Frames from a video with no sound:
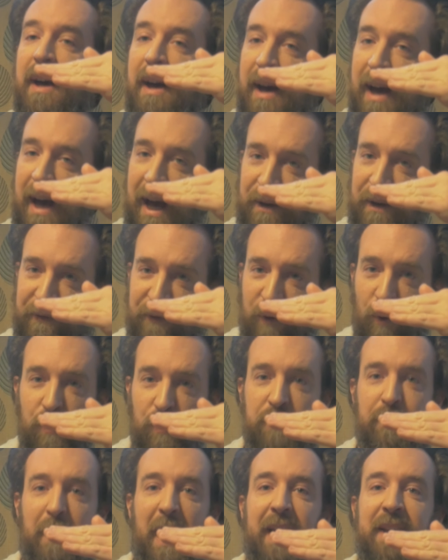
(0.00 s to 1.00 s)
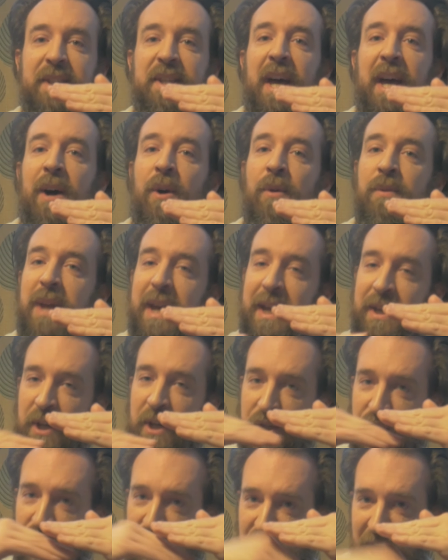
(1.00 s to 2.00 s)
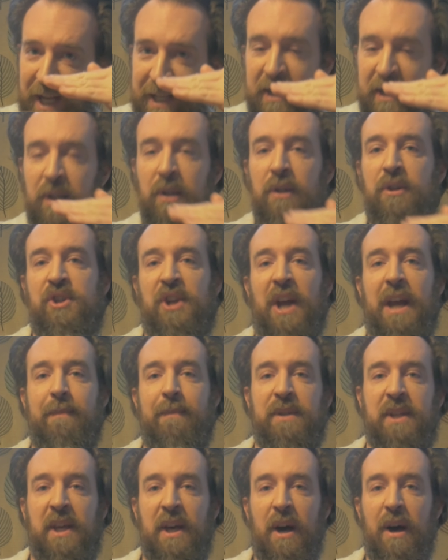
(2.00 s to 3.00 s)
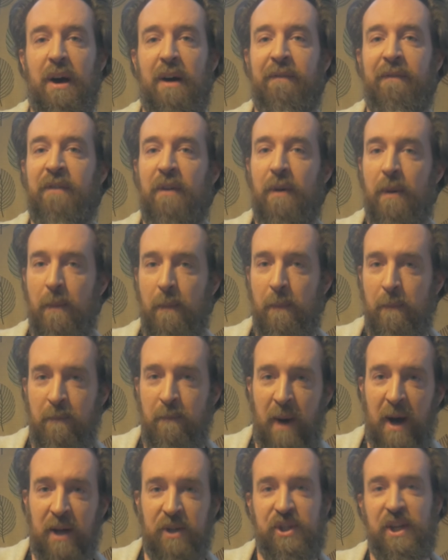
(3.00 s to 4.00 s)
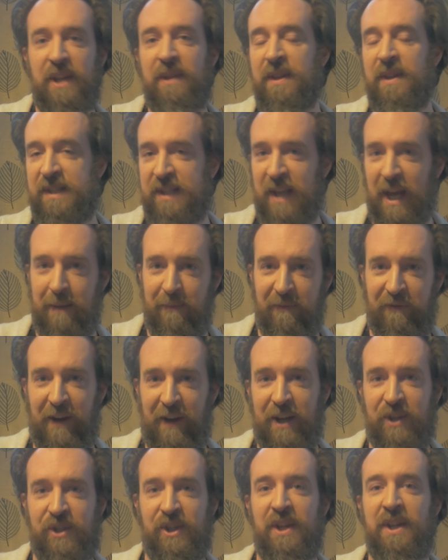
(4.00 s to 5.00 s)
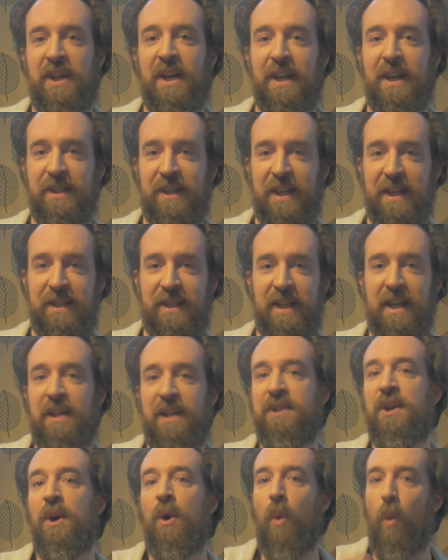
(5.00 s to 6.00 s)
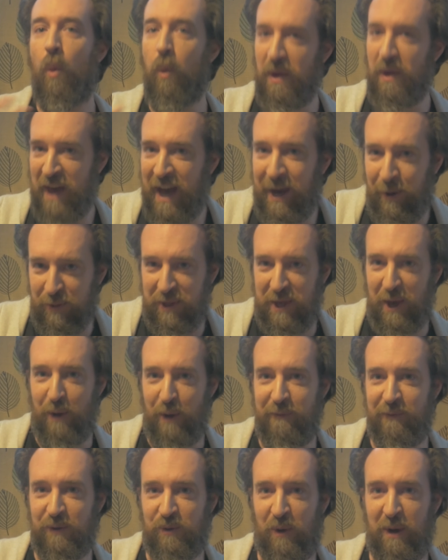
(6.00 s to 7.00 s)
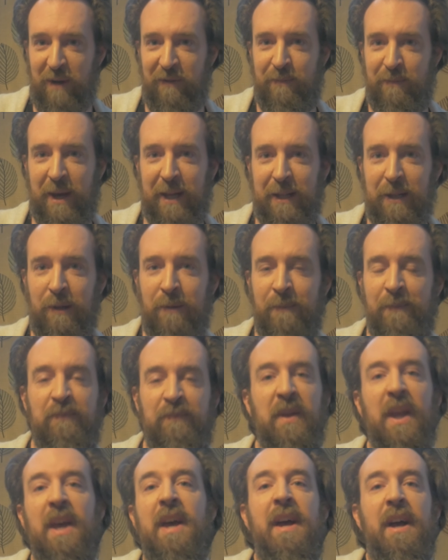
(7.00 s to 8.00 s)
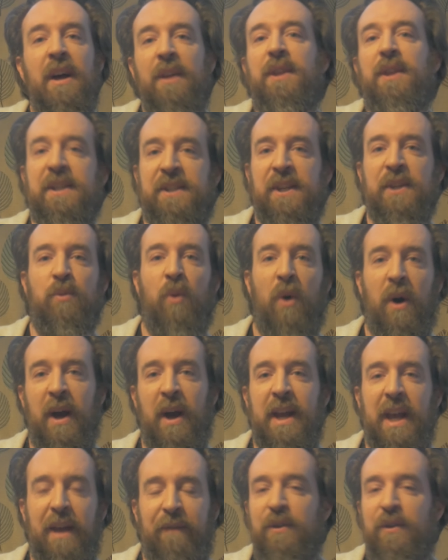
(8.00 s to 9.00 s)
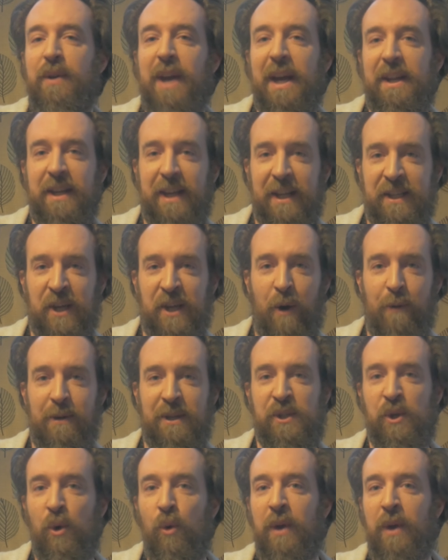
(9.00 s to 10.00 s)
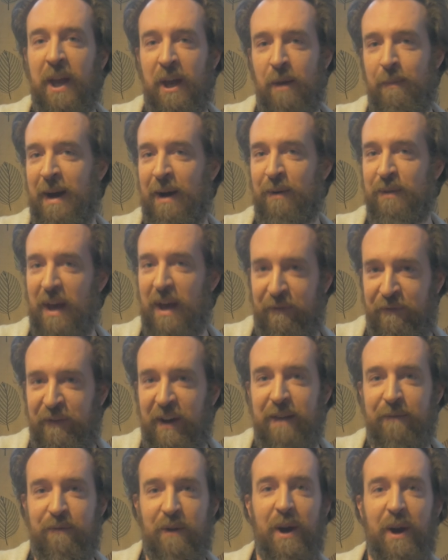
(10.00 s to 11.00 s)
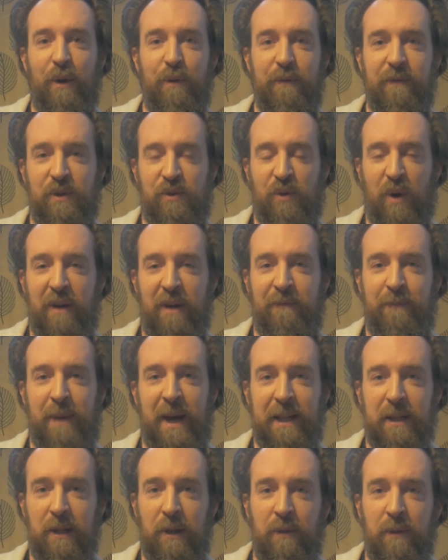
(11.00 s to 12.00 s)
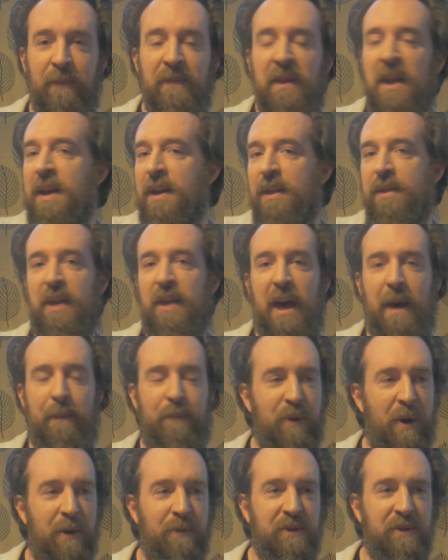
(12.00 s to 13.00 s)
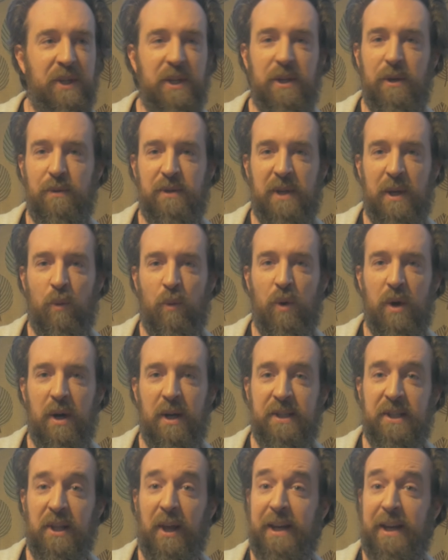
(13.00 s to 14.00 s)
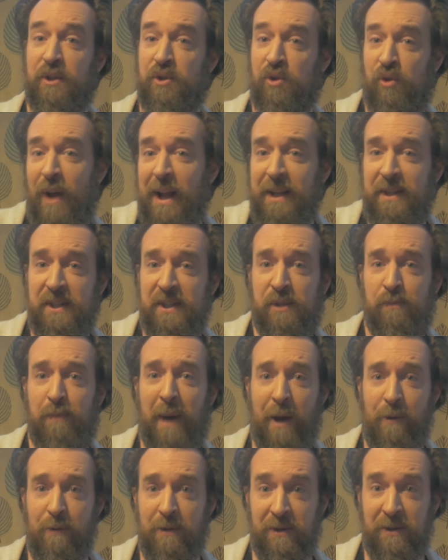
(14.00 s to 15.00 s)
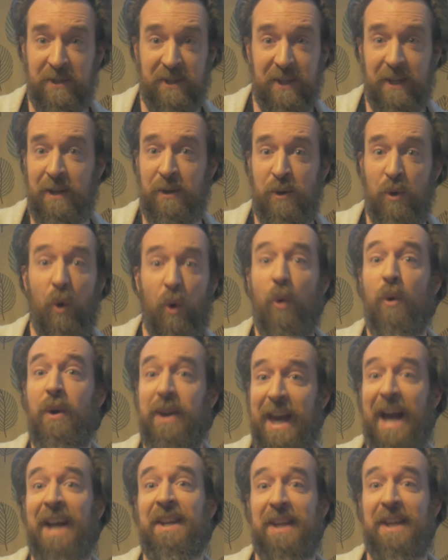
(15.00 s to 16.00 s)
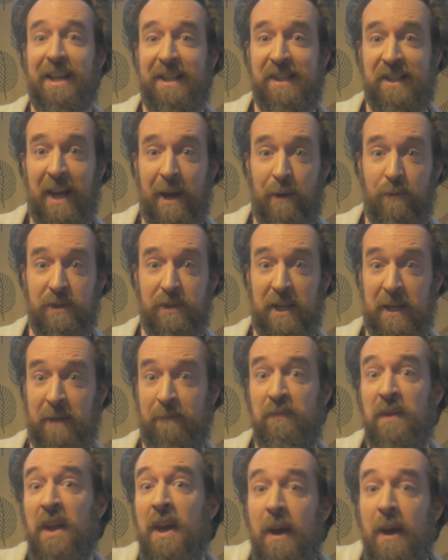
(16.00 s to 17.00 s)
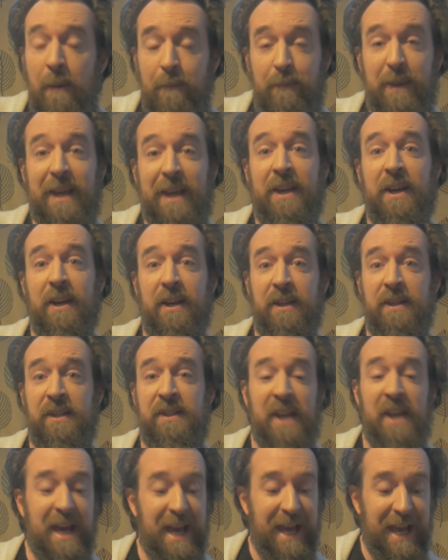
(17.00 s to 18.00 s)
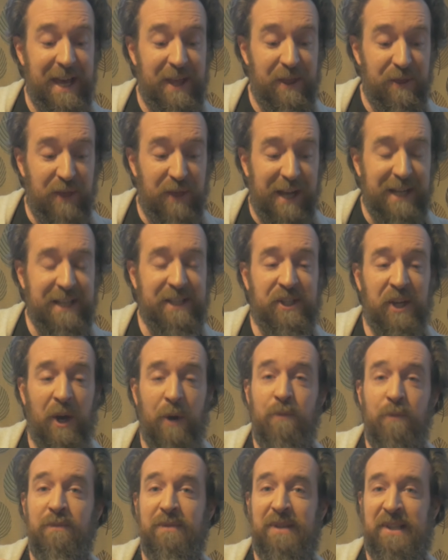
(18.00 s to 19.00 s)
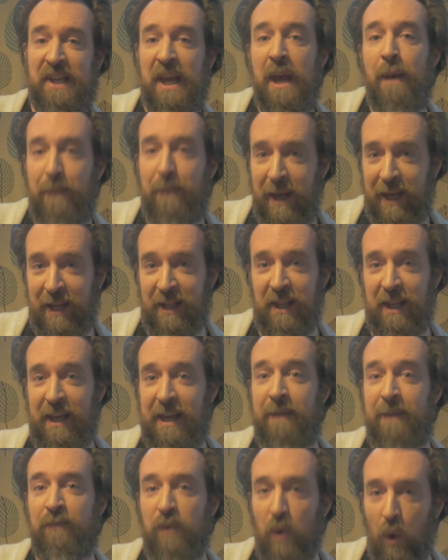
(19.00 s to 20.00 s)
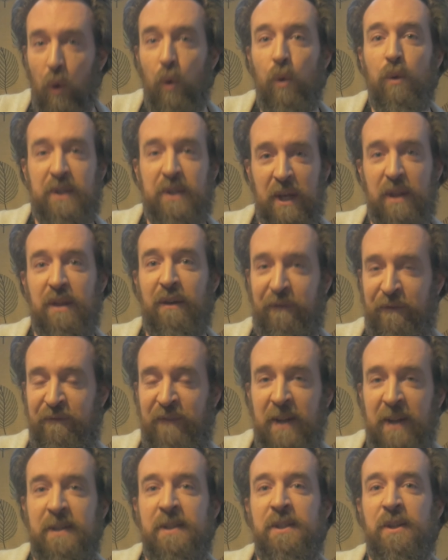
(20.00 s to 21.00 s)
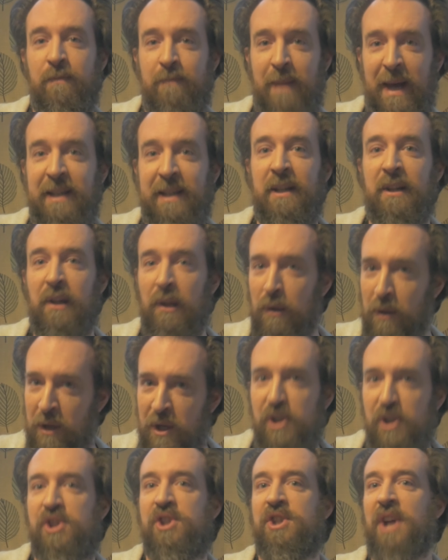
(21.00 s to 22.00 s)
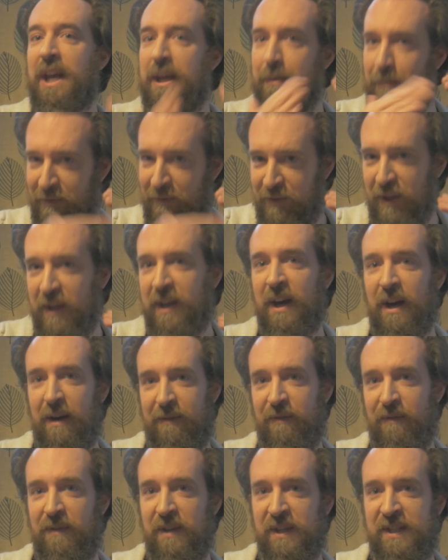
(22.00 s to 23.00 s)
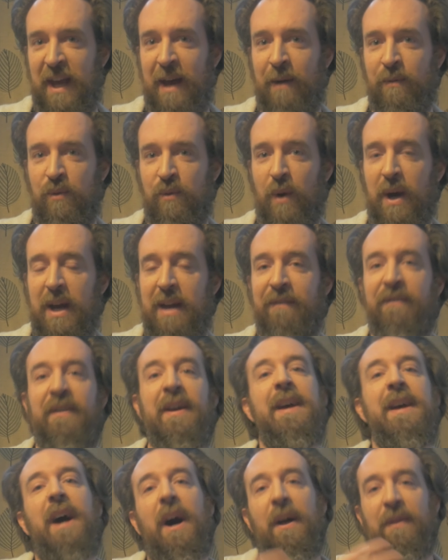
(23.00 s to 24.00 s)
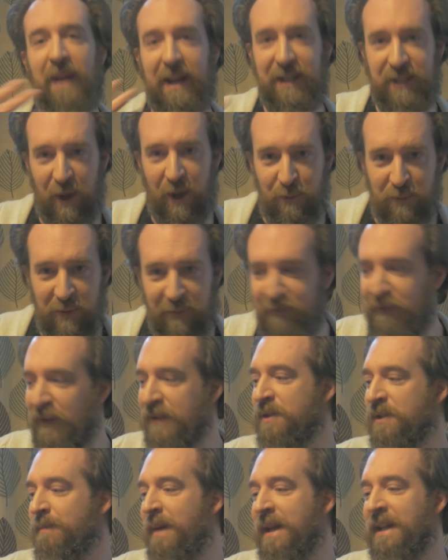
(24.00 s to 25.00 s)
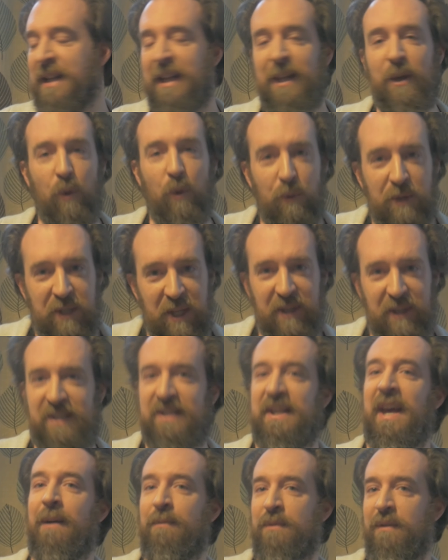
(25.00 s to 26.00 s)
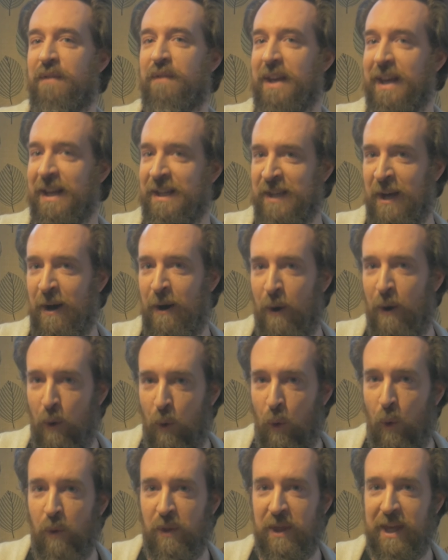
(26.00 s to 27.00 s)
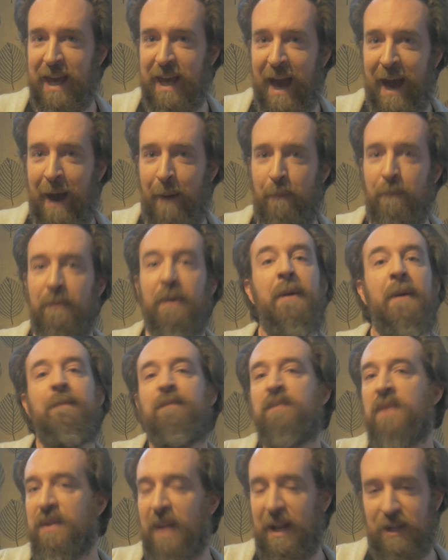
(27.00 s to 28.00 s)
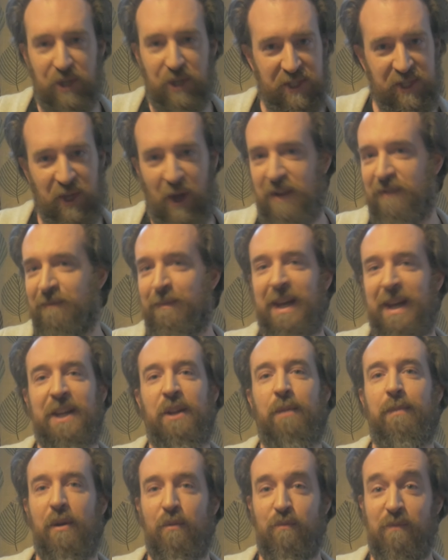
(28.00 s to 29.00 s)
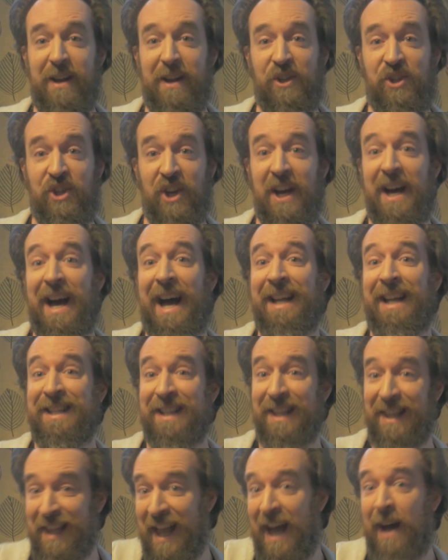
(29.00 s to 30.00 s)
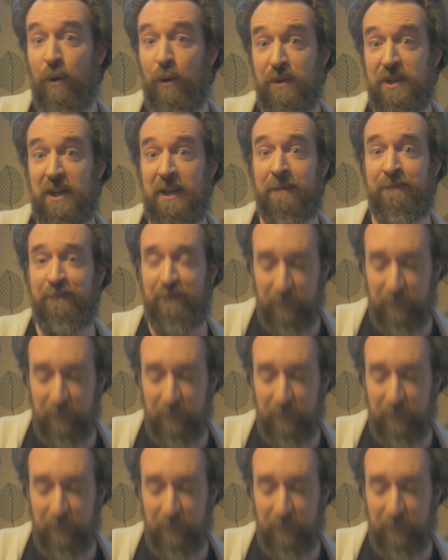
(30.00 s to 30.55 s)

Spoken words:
and falls back down in a gentle shaped curve, much in the same fashion as it did without the overdrive pedal. This is why if you get a guitarist talking about their favourite overdrive pedal, they're prone to using words like transparent and organic sounding, because they don't typically alter the fundamental shape of the curve of the sound wave, and they don't fundamentally alter the sound of the guitar or the amp. They just kind of make it a bit richer and louder.